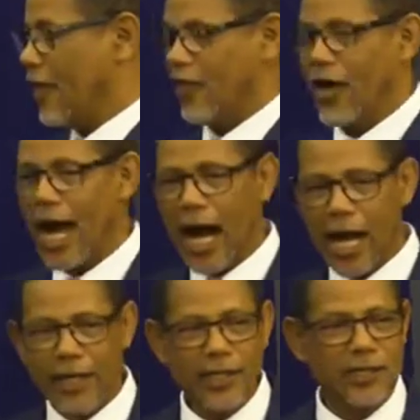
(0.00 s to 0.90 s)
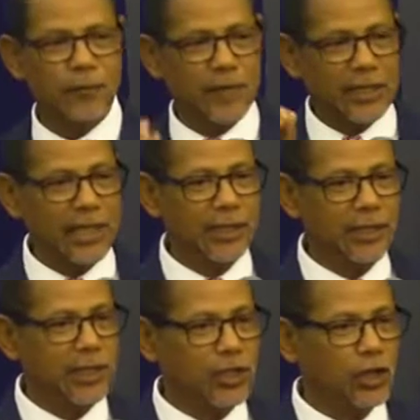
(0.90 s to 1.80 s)
the highest
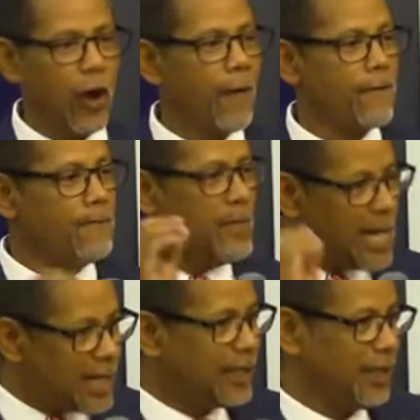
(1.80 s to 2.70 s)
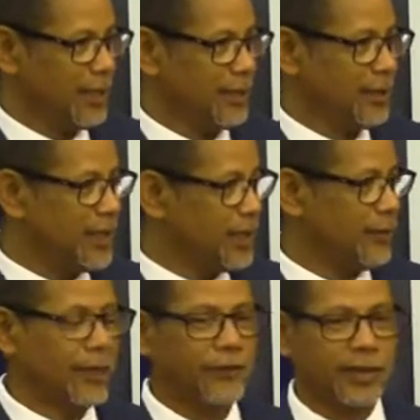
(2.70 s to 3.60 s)
percentage of millionaires in
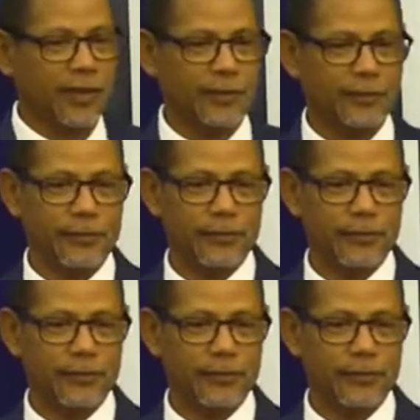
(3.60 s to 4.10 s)
South Africa